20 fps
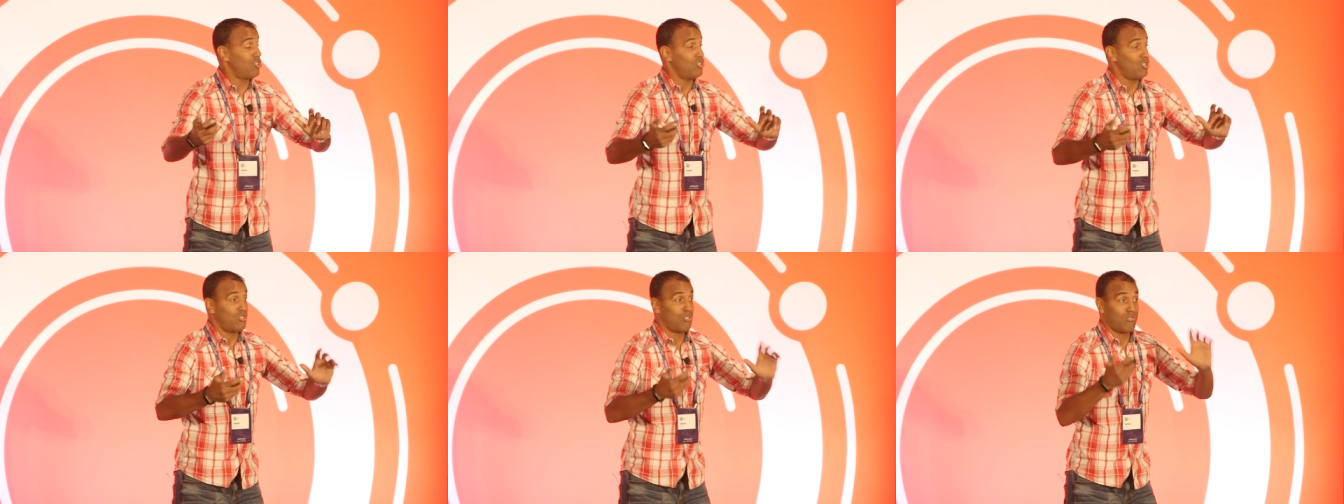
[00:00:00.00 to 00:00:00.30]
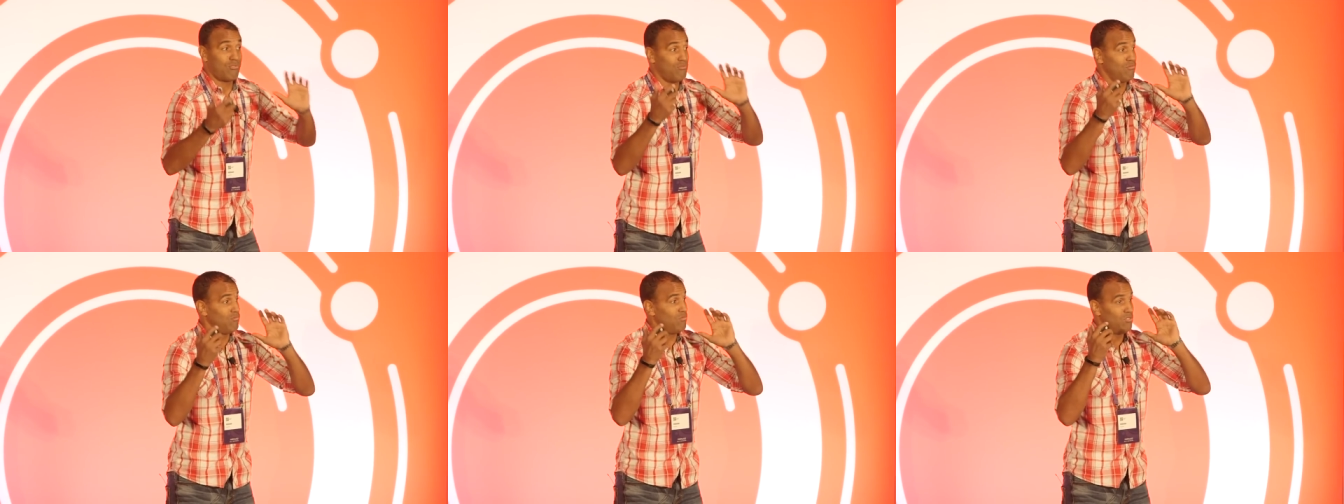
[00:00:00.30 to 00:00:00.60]
Just,
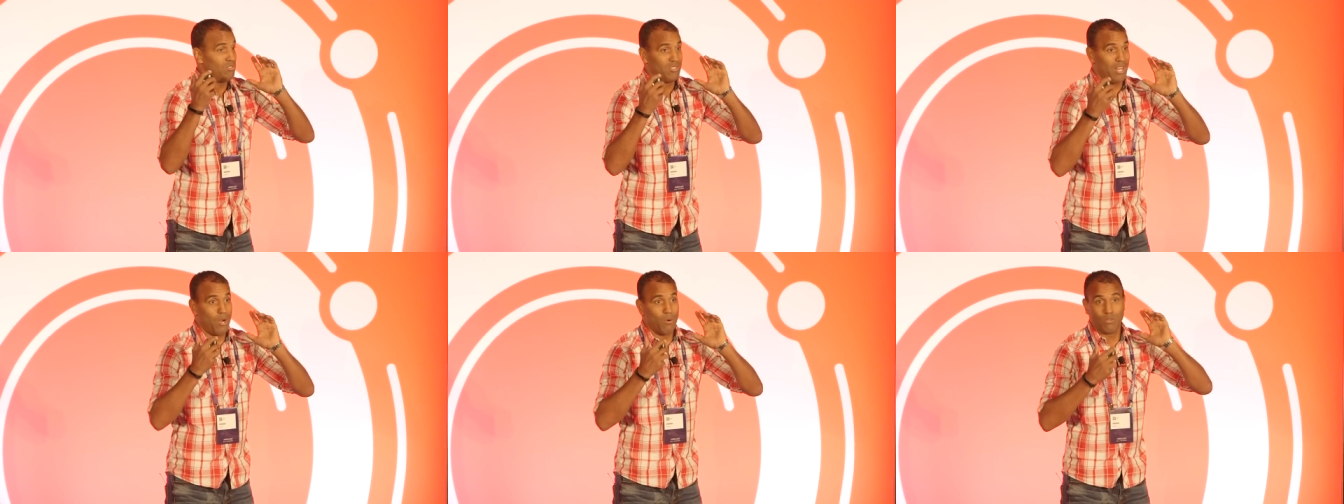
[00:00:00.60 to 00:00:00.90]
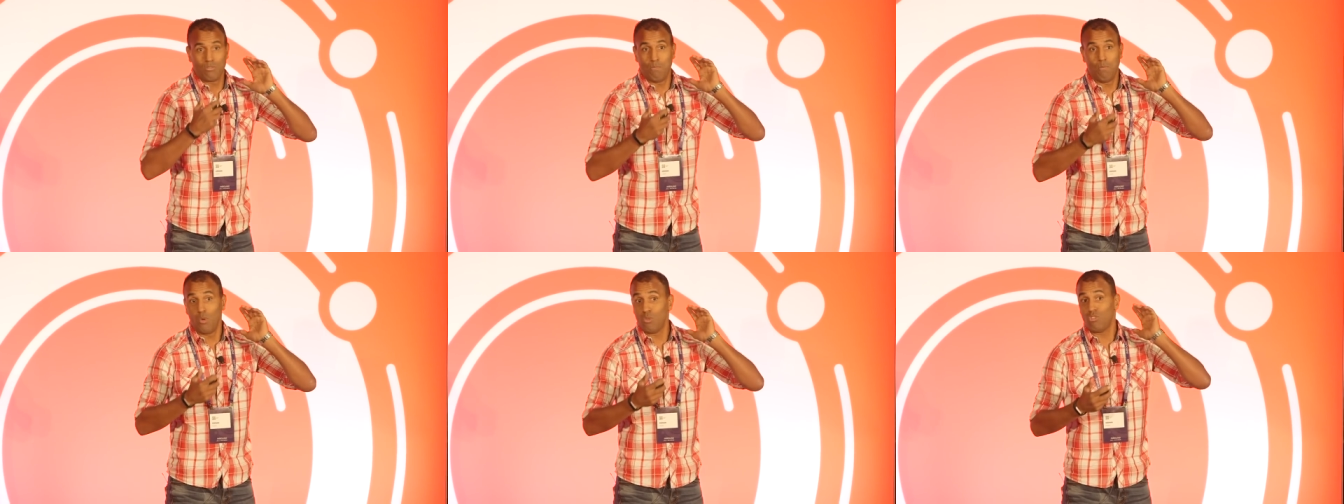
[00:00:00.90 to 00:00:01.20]
that
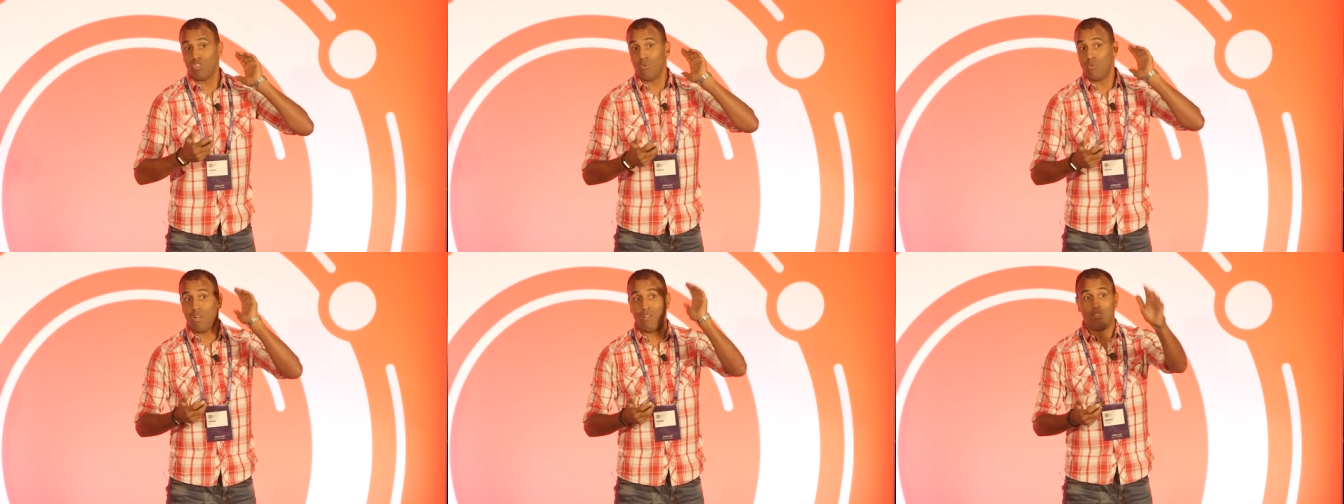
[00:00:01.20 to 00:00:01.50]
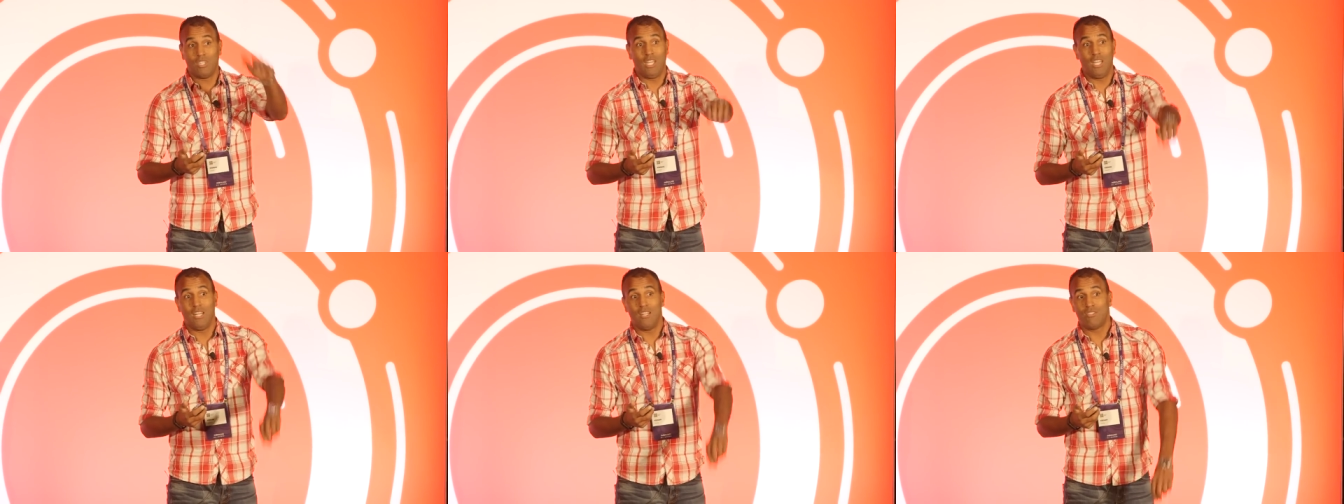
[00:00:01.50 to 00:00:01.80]
was bullshit,
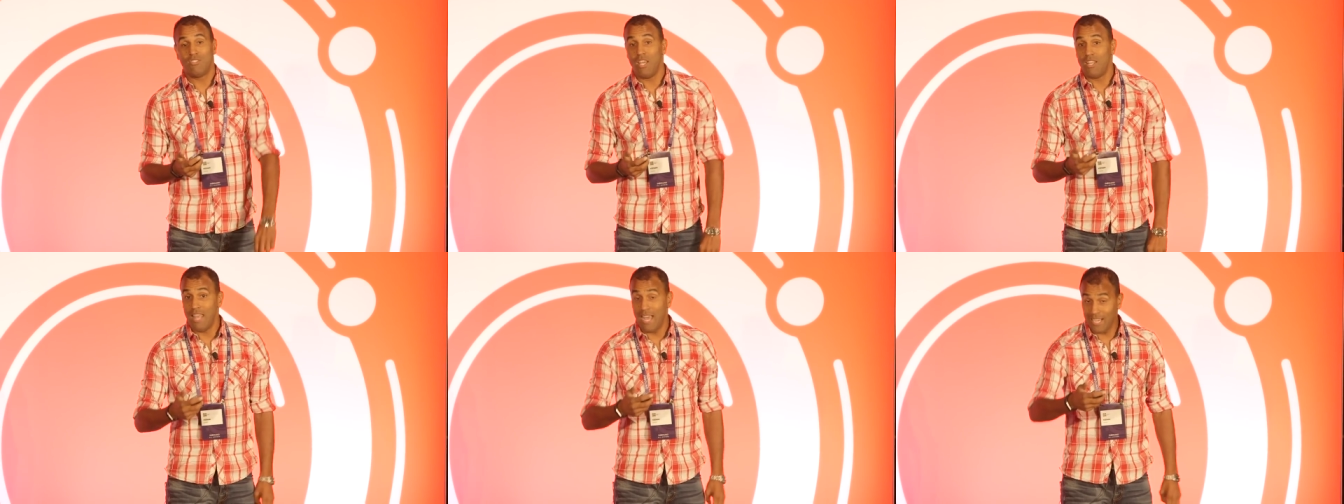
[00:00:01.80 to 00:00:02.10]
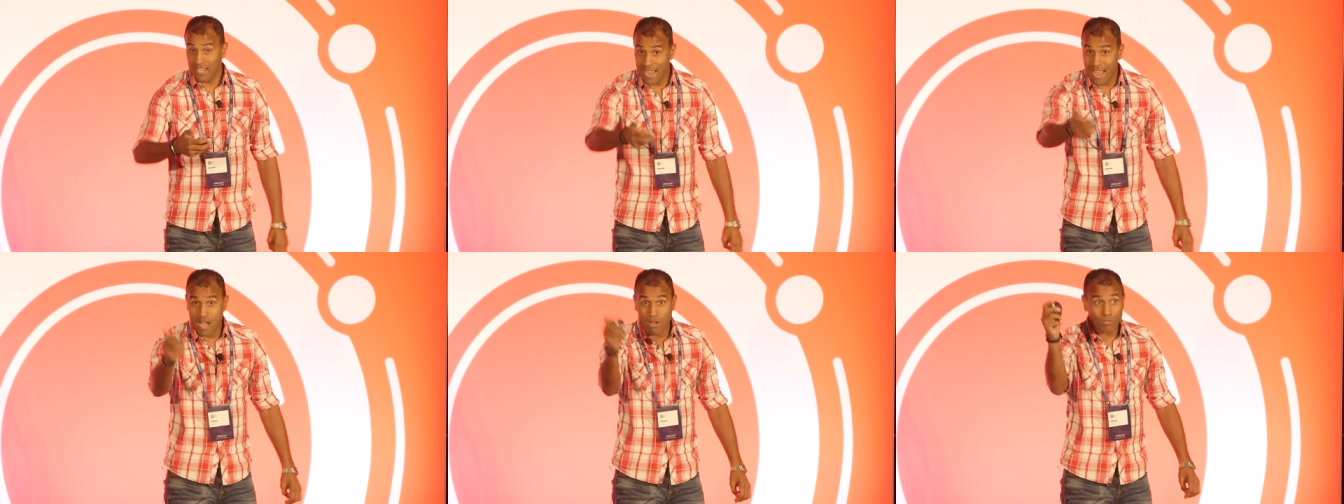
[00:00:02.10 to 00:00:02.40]
whatever Keenan said.
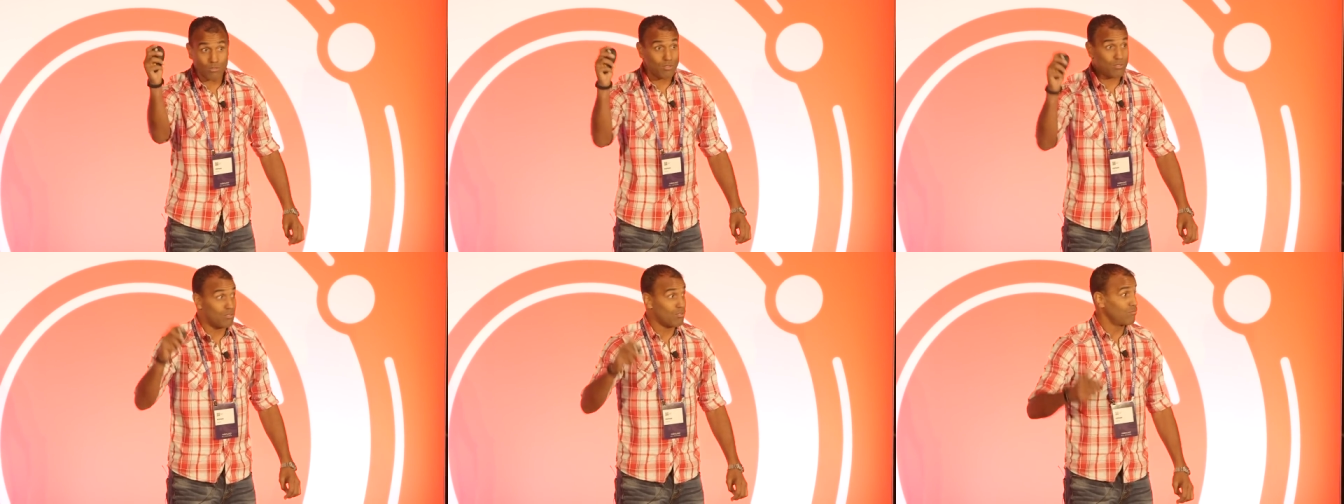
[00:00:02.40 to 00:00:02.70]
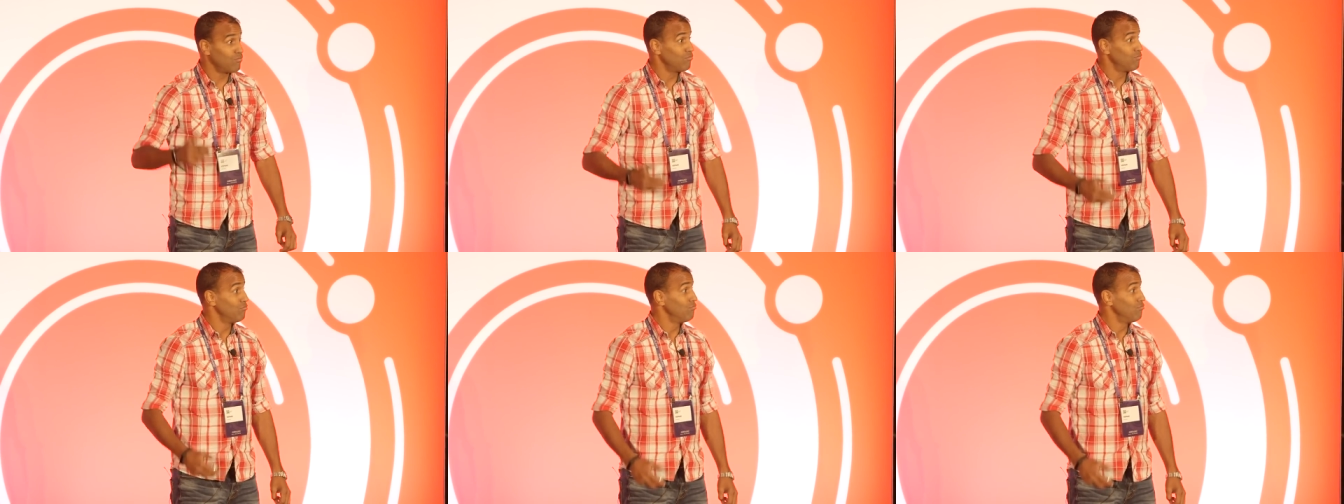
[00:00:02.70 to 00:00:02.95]
That counts.